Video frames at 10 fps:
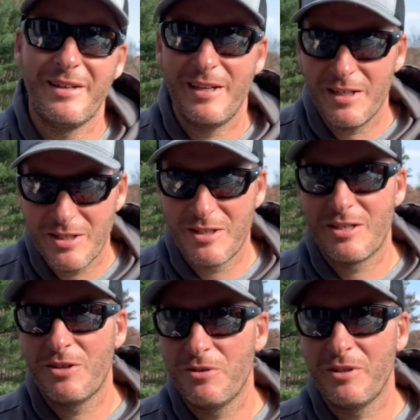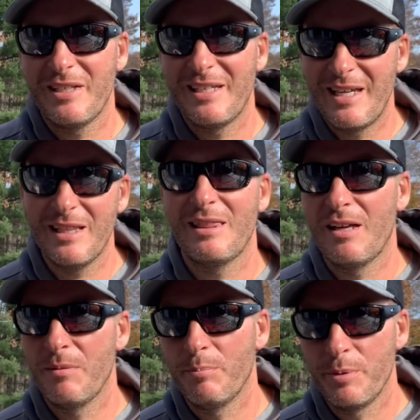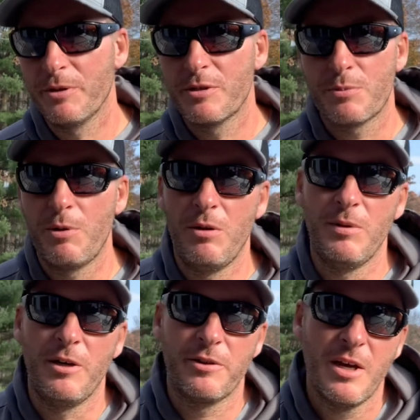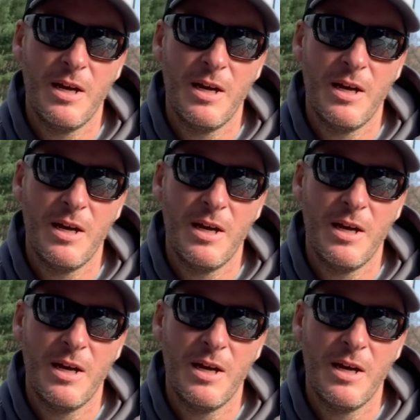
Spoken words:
necessarily get them big smallmouth.